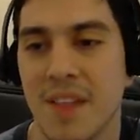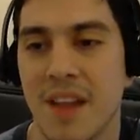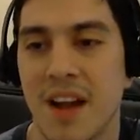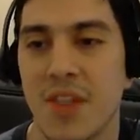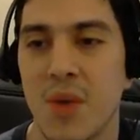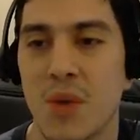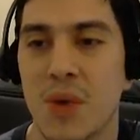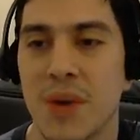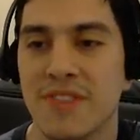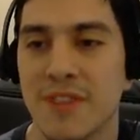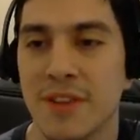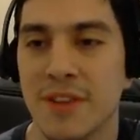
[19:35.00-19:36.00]
I don't know what you
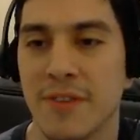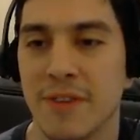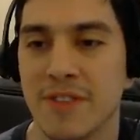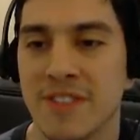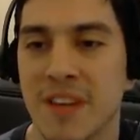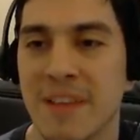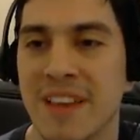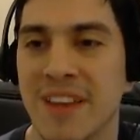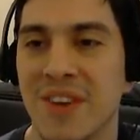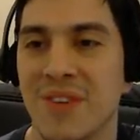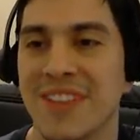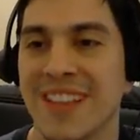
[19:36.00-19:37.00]
guys felt the first time. I'm like,
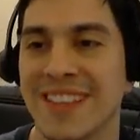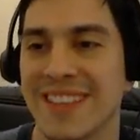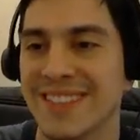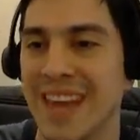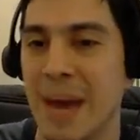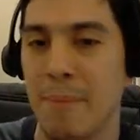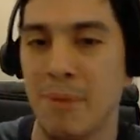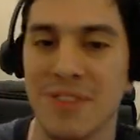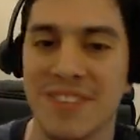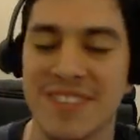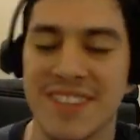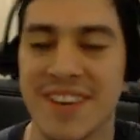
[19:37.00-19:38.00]
you know, you see like that scaffold
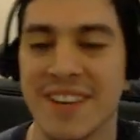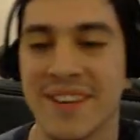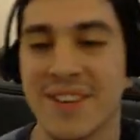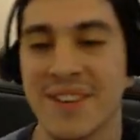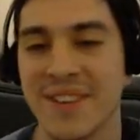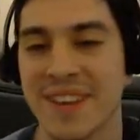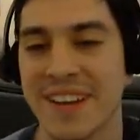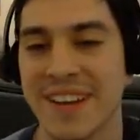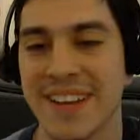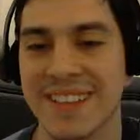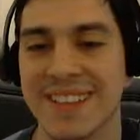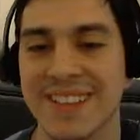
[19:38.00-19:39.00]
on the side. Oh my
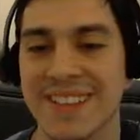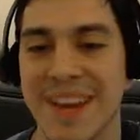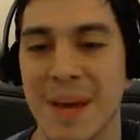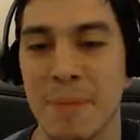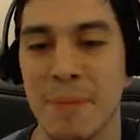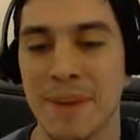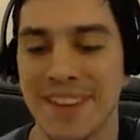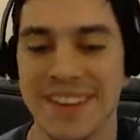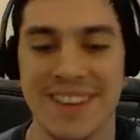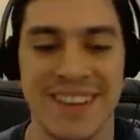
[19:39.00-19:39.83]
god, this is epic.